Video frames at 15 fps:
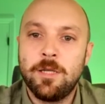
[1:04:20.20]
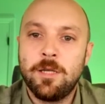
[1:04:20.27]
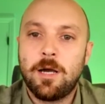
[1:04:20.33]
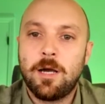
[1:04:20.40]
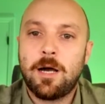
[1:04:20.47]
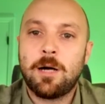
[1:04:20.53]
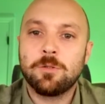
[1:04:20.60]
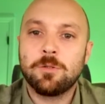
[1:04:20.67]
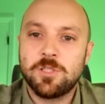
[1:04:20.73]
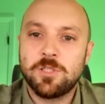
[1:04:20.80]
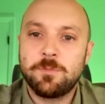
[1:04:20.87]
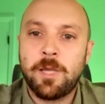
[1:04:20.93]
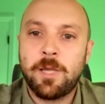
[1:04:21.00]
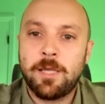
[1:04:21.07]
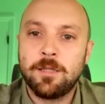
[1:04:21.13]

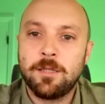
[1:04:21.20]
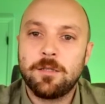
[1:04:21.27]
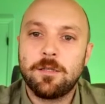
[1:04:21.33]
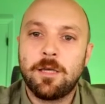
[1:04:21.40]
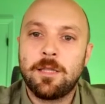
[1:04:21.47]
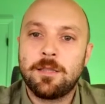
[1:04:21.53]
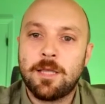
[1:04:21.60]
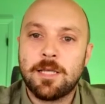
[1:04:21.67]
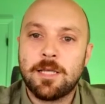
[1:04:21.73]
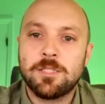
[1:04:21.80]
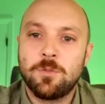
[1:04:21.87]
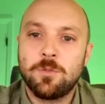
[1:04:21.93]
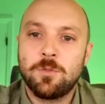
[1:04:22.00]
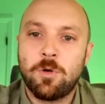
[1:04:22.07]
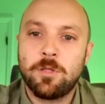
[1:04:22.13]
outspend, and that's the
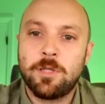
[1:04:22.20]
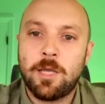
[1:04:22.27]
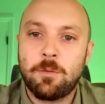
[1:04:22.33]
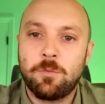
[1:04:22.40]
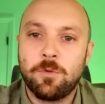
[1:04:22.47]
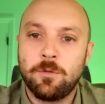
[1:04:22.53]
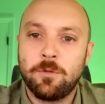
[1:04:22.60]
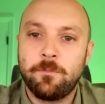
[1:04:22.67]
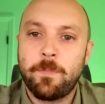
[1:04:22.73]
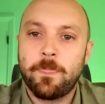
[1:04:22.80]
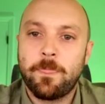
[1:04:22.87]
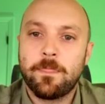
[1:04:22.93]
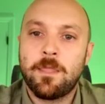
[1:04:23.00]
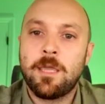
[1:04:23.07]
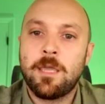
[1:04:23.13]
one that will
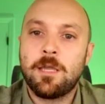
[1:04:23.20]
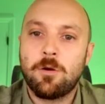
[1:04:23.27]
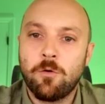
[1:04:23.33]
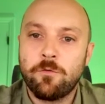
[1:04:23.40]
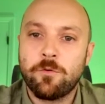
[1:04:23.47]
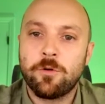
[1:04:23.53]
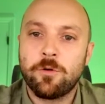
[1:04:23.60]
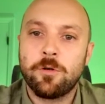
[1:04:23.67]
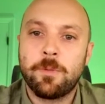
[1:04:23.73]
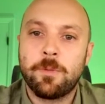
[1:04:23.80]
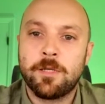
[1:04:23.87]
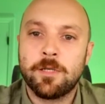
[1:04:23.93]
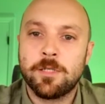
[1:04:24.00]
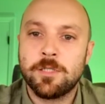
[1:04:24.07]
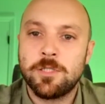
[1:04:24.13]
take over,
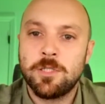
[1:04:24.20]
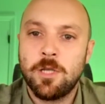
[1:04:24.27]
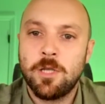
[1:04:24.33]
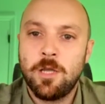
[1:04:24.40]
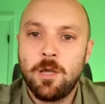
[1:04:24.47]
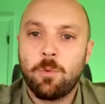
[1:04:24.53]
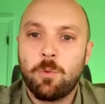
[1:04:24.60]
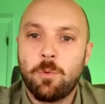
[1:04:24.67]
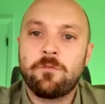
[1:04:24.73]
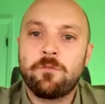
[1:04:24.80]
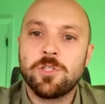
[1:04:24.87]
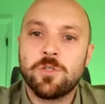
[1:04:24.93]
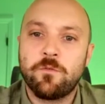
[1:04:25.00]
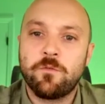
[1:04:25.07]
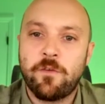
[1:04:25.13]
because whatever is
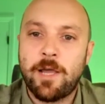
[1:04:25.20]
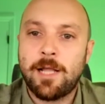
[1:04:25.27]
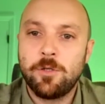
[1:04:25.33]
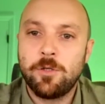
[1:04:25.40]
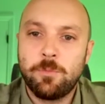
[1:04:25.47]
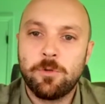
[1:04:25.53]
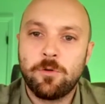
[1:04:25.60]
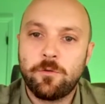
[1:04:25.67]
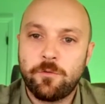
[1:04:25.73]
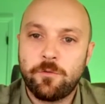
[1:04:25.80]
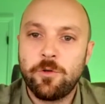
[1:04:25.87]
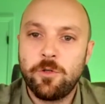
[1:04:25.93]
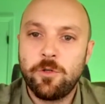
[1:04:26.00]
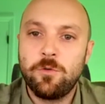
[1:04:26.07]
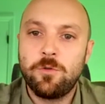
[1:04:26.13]
valuable for
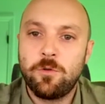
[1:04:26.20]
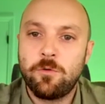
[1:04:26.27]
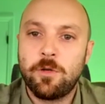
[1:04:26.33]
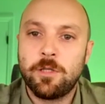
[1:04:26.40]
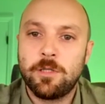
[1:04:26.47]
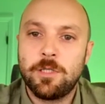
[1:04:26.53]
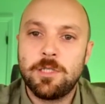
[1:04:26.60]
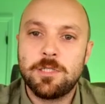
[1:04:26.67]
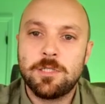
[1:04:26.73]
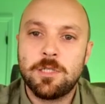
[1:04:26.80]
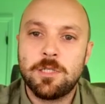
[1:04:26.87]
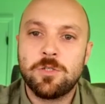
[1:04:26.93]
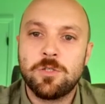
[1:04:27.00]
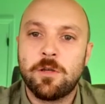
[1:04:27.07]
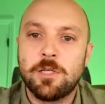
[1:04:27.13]
you during these
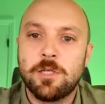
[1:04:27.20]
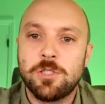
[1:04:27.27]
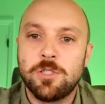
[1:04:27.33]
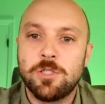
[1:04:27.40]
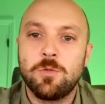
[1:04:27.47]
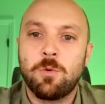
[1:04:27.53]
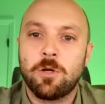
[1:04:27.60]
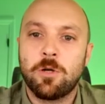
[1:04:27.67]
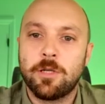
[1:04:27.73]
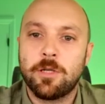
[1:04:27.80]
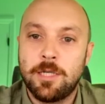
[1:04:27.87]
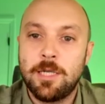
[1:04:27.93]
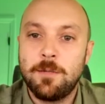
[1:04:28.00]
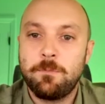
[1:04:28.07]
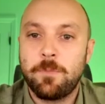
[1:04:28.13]
situations you want to
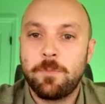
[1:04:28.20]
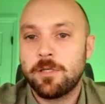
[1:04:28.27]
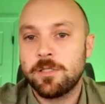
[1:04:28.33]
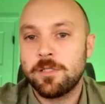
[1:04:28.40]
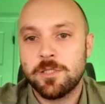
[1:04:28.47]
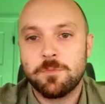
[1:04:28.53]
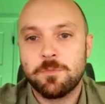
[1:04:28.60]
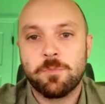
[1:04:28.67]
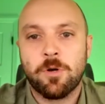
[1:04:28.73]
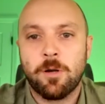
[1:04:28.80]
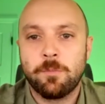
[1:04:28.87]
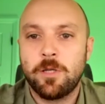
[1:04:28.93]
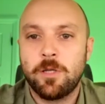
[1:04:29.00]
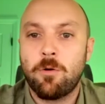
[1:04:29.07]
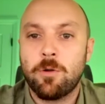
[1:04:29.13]
keep, because it's probably
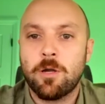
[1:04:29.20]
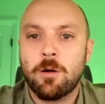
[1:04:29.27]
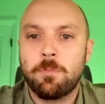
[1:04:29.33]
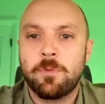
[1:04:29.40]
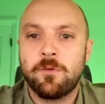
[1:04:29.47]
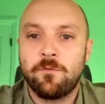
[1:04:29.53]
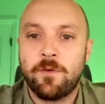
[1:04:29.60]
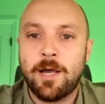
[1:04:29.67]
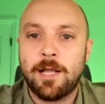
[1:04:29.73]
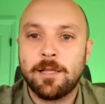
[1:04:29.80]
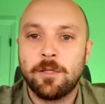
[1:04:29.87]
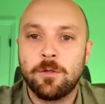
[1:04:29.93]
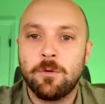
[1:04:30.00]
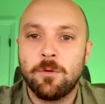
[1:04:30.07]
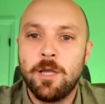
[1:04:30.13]
going up in value,
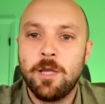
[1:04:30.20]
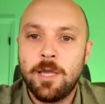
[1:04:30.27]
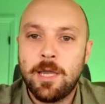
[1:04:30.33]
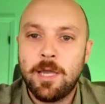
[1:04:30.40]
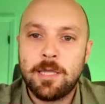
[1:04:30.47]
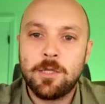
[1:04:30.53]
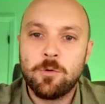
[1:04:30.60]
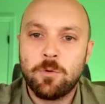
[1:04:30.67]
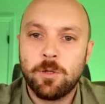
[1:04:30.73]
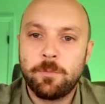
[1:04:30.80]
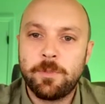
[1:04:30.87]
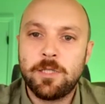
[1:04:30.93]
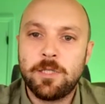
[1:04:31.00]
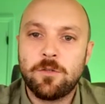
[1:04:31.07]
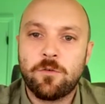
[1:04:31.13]
and you will be
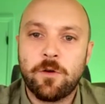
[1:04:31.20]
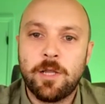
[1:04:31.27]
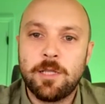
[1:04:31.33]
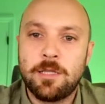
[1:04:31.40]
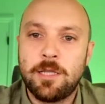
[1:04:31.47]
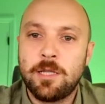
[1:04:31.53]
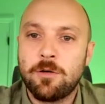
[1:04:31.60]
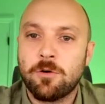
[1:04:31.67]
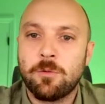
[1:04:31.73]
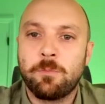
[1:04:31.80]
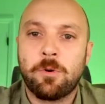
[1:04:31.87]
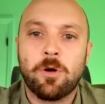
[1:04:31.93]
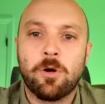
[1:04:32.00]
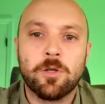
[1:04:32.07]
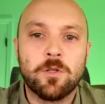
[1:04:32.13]
trading or
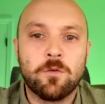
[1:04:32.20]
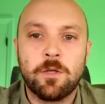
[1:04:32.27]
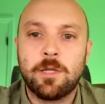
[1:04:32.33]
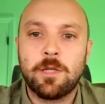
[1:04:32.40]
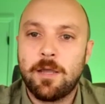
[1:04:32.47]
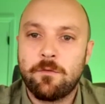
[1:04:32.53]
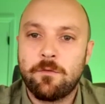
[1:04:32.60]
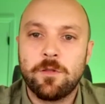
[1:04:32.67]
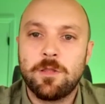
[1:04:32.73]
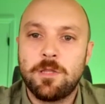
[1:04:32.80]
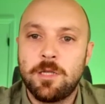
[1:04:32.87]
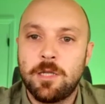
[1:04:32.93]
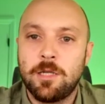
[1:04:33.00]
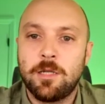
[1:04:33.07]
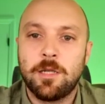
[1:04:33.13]
bartering everything
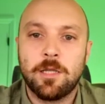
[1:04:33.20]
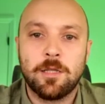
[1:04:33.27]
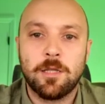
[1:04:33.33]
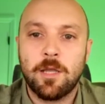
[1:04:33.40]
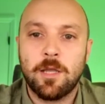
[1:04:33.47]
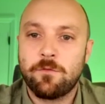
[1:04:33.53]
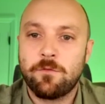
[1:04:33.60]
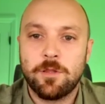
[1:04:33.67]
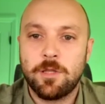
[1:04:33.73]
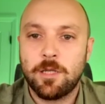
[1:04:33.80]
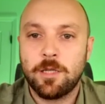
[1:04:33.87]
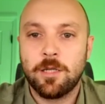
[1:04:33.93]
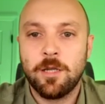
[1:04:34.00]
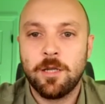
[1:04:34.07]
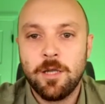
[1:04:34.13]
and everything
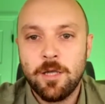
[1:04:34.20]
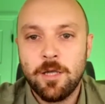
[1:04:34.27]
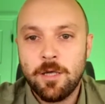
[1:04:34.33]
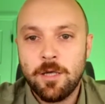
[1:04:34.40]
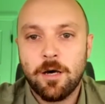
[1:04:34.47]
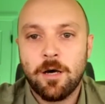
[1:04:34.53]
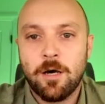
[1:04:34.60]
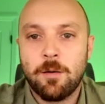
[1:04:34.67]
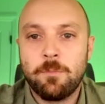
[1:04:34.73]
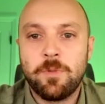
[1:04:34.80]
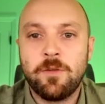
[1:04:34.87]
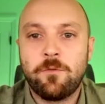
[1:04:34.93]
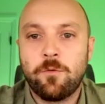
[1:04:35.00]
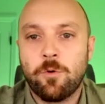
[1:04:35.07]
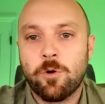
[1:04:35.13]
uh,
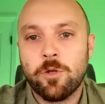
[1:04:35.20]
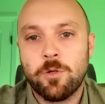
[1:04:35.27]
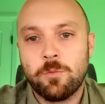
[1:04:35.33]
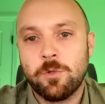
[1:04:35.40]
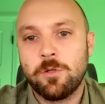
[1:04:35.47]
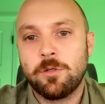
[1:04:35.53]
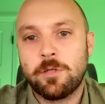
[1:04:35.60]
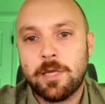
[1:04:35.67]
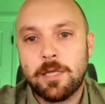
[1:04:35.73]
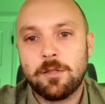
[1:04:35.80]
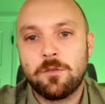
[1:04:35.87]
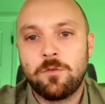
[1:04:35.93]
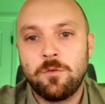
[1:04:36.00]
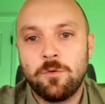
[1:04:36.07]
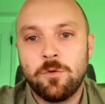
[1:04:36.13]
before you will get
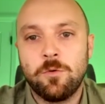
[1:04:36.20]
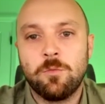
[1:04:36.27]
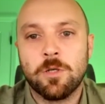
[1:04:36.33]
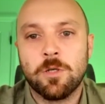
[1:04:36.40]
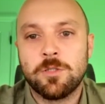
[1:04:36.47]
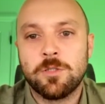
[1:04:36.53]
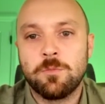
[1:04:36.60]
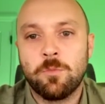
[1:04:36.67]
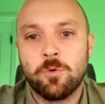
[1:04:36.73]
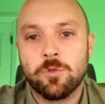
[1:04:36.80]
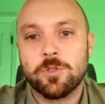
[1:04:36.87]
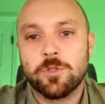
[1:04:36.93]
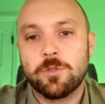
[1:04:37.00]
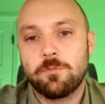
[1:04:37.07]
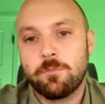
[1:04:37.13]
to what's more
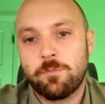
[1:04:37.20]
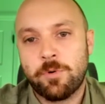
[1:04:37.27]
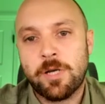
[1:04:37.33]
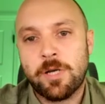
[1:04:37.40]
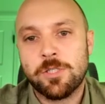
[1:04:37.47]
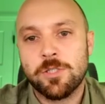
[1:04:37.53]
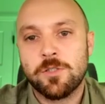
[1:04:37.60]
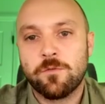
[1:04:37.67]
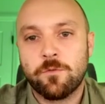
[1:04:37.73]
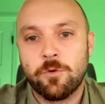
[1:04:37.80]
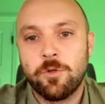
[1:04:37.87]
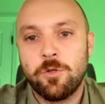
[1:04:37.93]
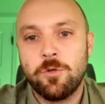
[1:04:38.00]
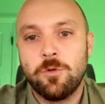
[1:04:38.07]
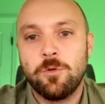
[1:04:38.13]
precious for
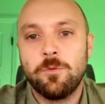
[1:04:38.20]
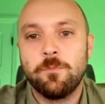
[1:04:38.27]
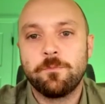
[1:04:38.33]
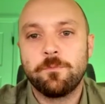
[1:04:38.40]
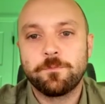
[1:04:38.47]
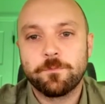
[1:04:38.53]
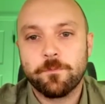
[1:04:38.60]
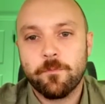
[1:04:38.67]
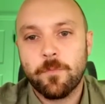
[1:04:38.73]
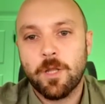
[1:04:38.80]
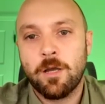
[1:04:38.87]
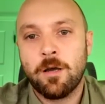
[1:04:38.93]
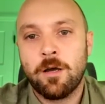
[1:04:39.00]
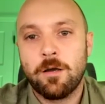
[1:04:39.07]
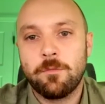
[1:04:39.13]
you,
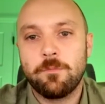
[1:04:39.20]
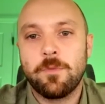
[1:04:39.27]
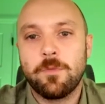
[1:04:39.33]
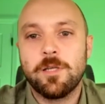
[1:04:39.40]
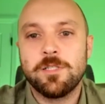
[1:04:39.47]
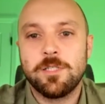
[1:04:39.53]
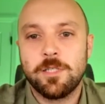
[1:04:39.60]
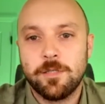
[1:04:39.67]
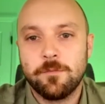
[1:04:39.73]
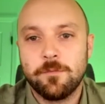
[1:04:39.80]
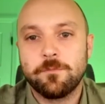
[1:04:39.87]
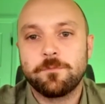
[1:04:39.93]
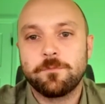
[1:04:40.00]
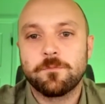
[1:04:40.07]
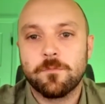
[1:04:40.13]
um, as in
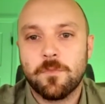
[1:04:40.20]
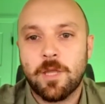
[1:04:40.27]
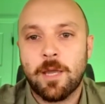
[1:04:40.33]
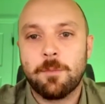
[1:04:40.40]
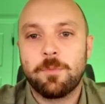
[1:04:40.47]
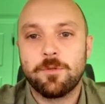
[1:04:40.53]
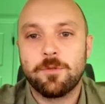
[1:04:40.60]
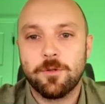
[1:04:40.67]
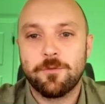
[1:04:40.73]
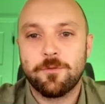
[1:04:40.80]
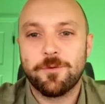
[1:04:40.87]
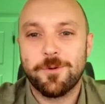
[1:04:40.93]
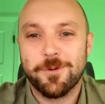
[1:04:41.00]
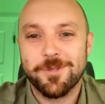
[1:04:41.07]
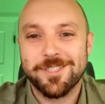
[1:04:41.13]
capital, of
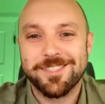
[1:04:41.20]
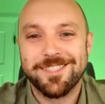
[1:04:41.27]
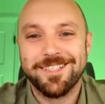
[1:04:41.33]
course.